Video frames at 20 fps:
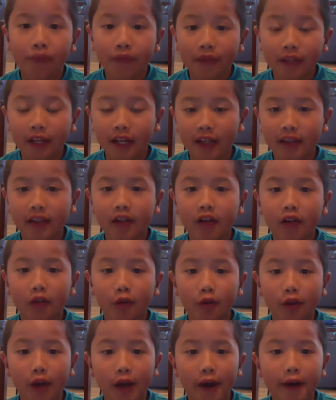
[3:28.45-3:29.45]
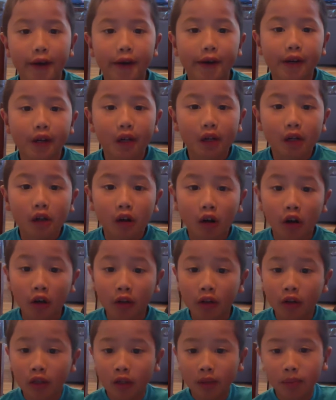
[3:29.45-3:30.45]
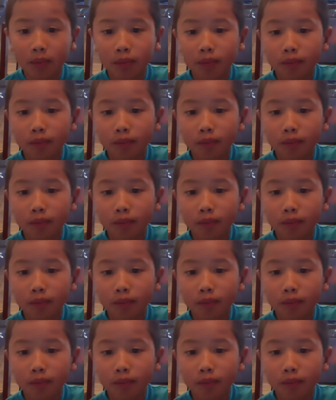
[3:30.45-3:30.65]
Yeah, I think I'll do that. On the